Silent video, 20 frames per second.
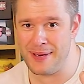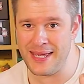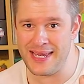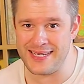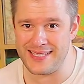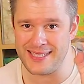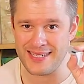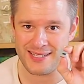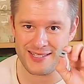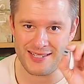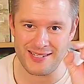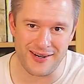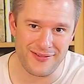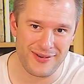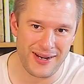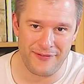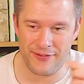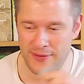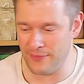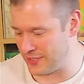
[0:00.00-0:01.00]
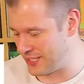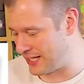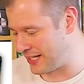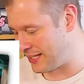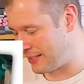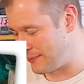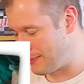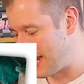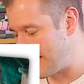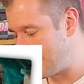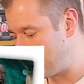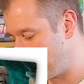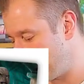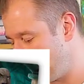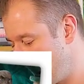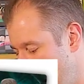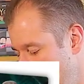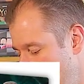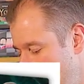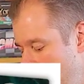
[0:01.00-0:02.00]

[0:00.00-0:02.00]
pieces, you know, nothing particularly major.